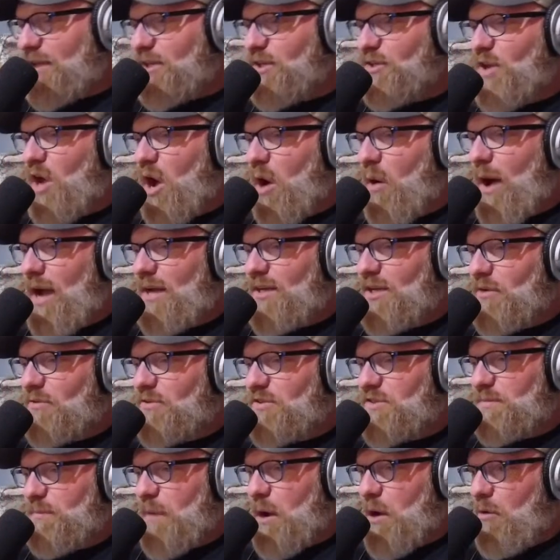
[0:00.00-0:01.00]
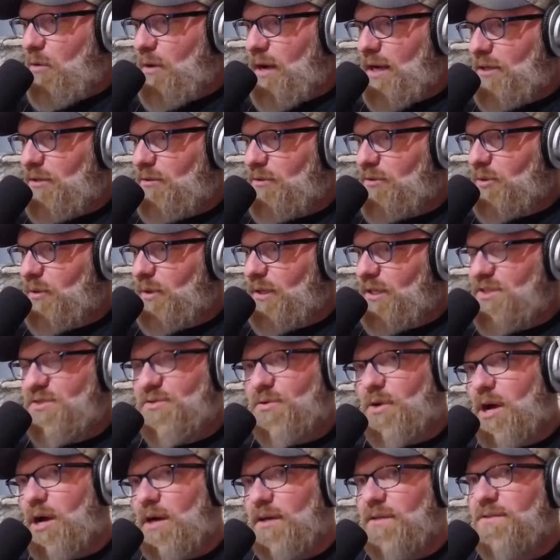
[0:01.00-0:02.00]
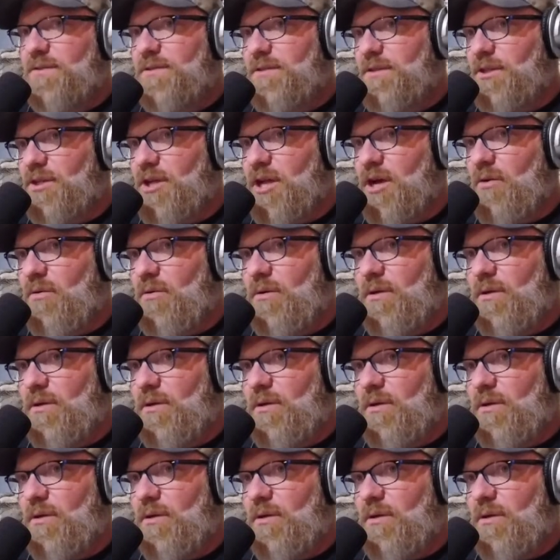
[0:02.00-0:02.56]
you know, I don't smoke. I don't do any drugs, you know.